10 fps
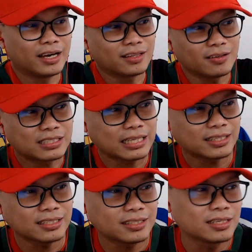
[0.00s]
Ito yung
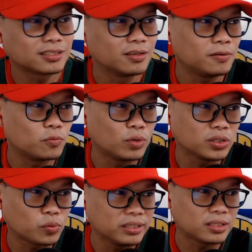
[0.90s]
statistics, no?
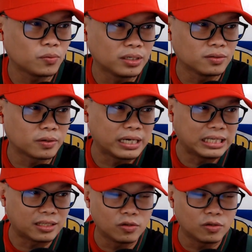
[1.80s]
120-108.